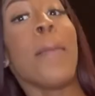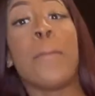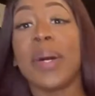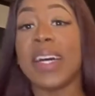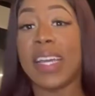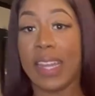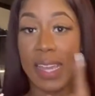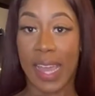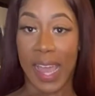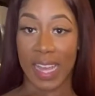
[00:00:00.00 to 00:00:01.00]

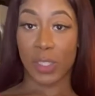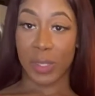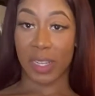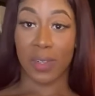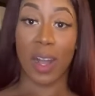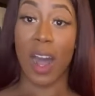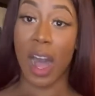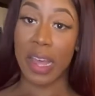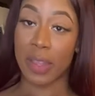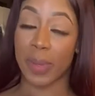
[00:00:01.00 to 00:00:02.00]
But as you can
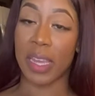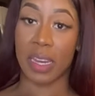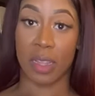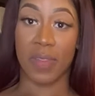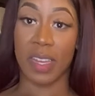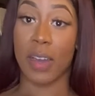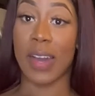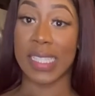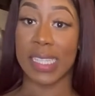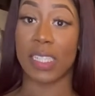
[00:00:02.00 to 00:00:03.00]
recall in the beginning of the video,
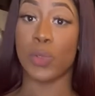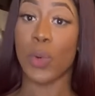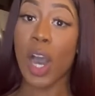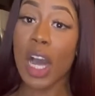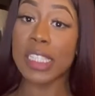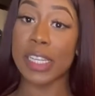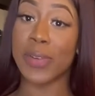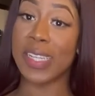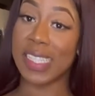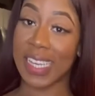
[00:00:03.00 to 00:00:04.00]
I said you
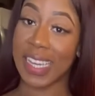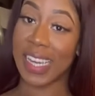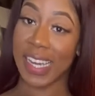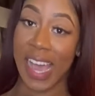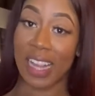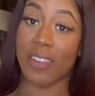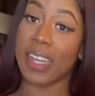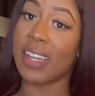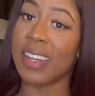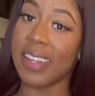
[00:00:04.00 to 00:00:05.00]
also need to eat in a
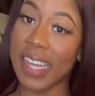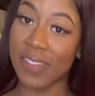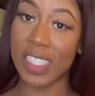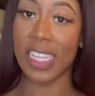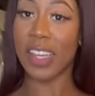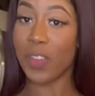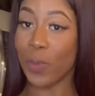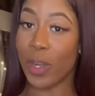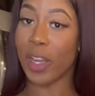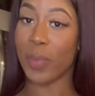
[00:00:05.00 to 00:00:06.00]
calorie deficit if
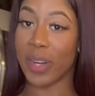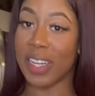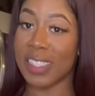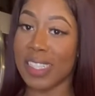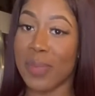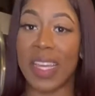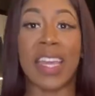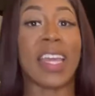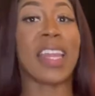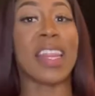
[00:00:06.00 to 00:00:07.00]
you want to bring your stomach
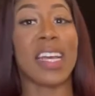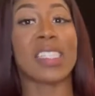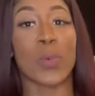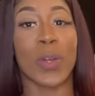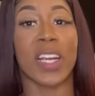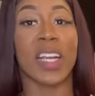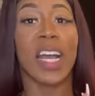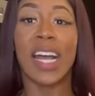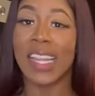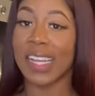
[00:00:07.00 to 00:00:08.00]
in. And that's
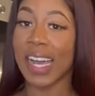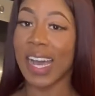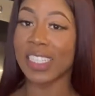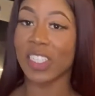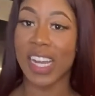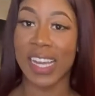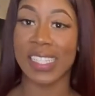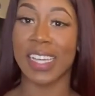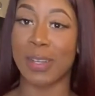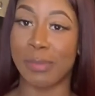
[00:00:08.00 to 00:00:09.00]
where the
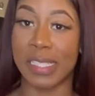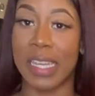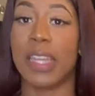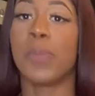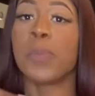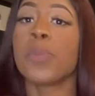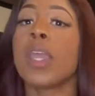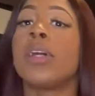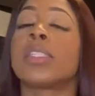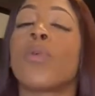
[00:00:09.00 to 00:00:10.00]
contrast comes in.
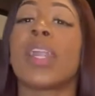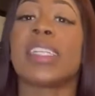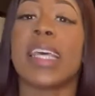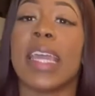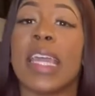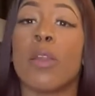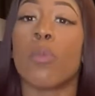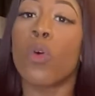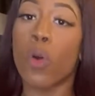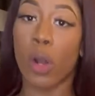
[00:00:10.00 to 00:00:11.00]
So when I say eat
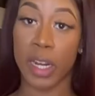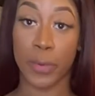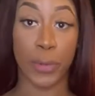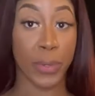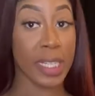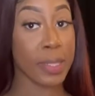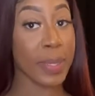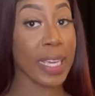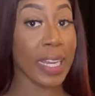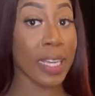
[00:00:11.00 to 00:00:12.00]
more, you do need to
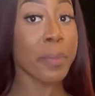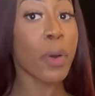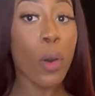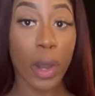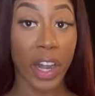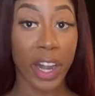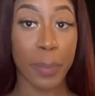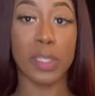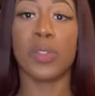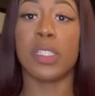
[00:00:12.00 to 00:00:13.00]
be eating
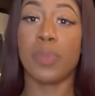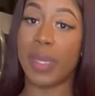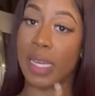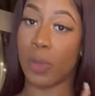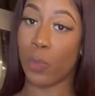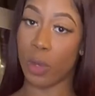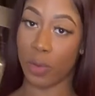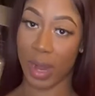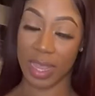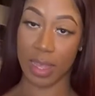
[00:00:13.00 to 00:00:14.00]
more, but you need to be eating more
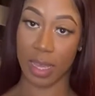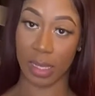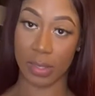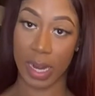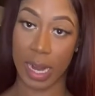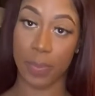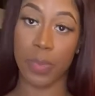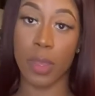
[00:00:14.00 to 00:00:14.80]
of the right things, right?